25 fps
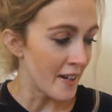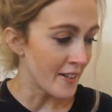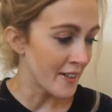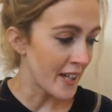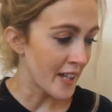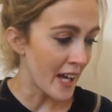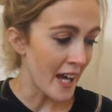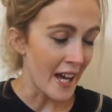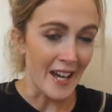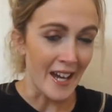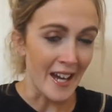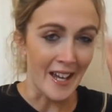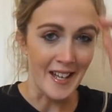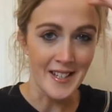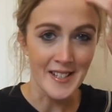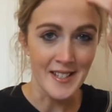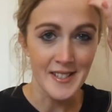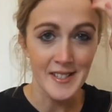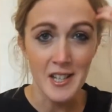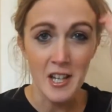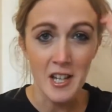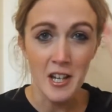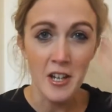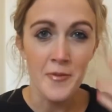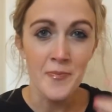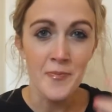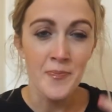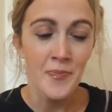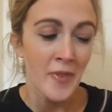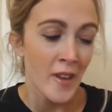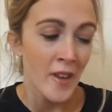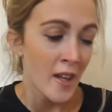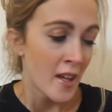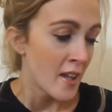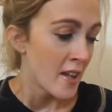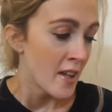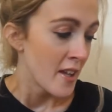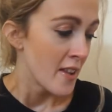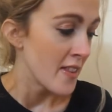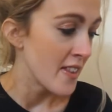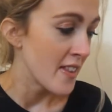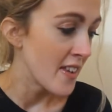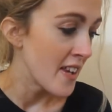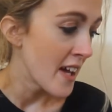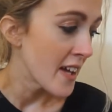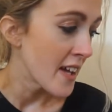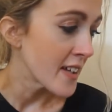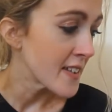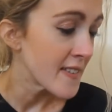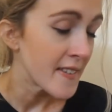Okay, so the
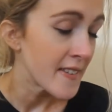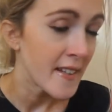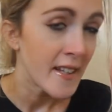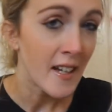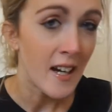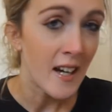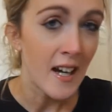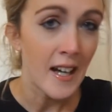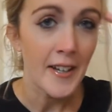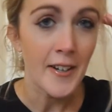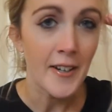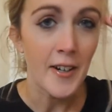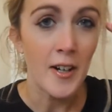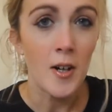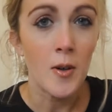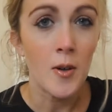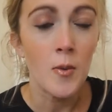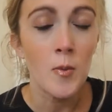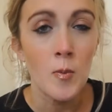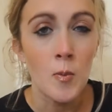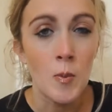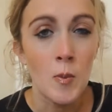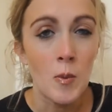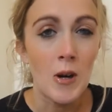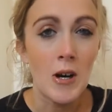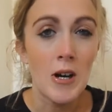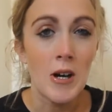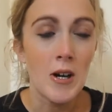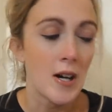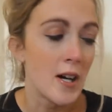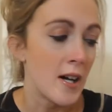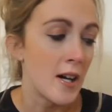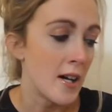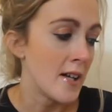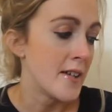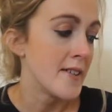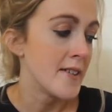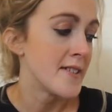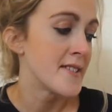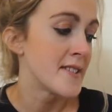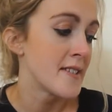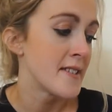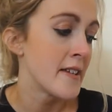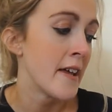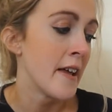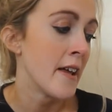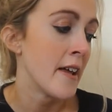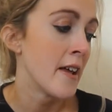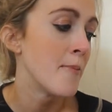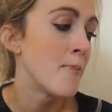next thing I got was
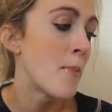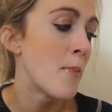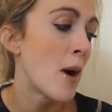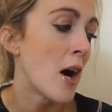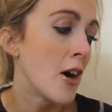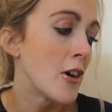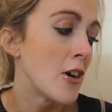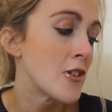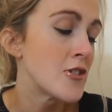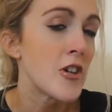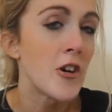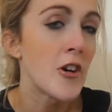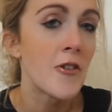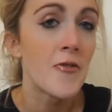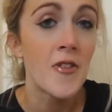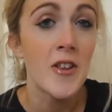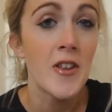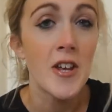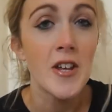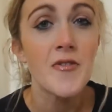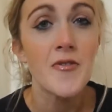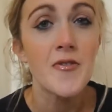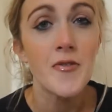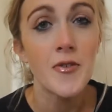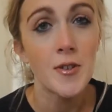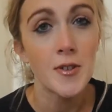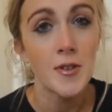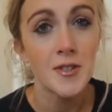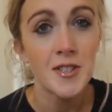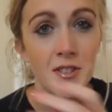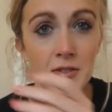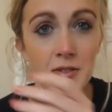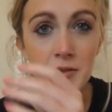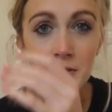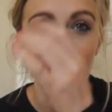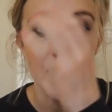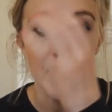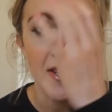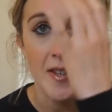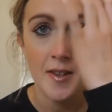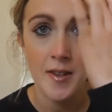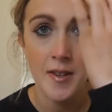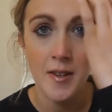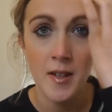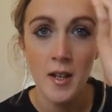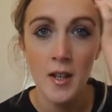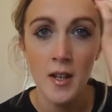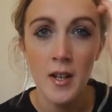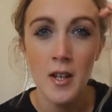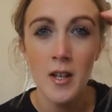part of the 45th
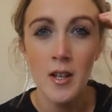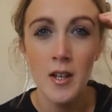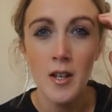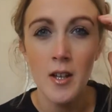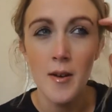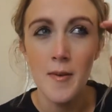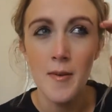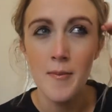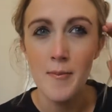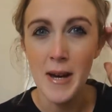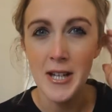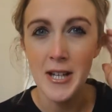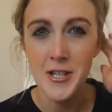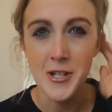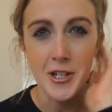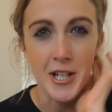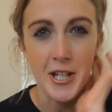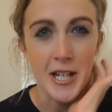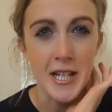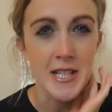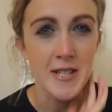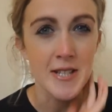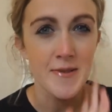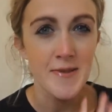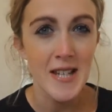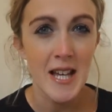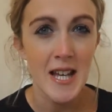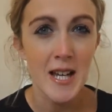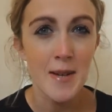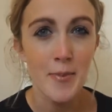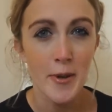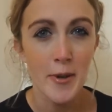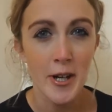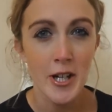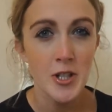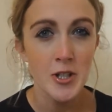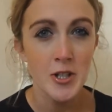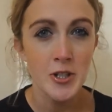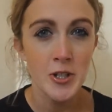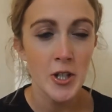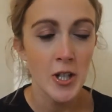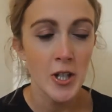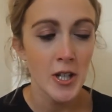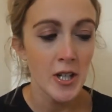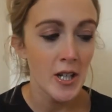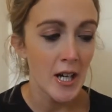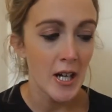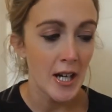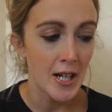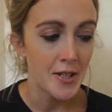Magic Kingdom
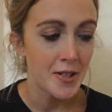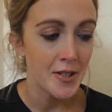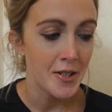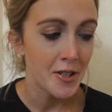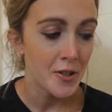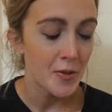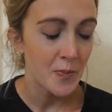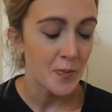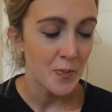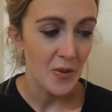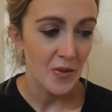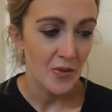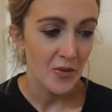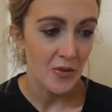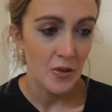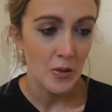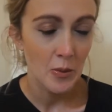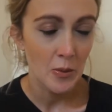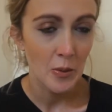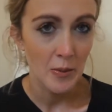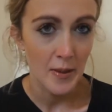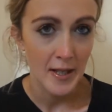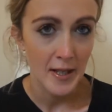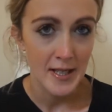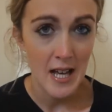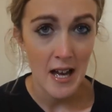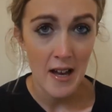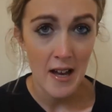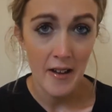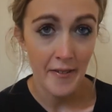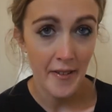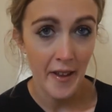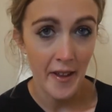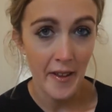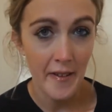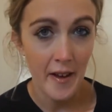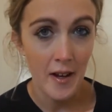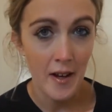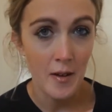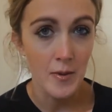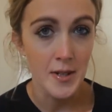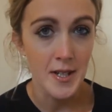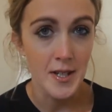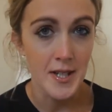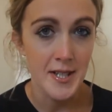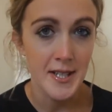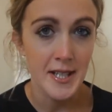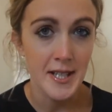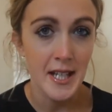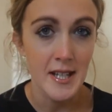celebration. I knew before we went out there that I
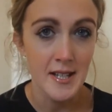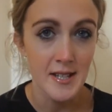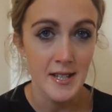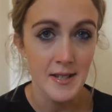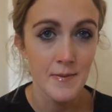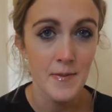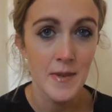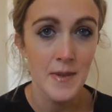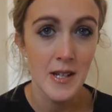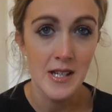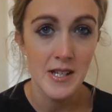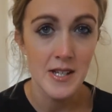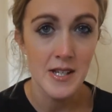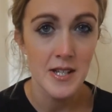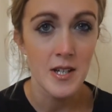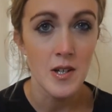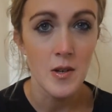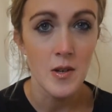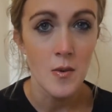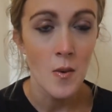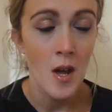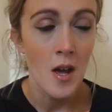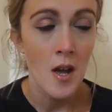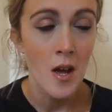wanted to get something to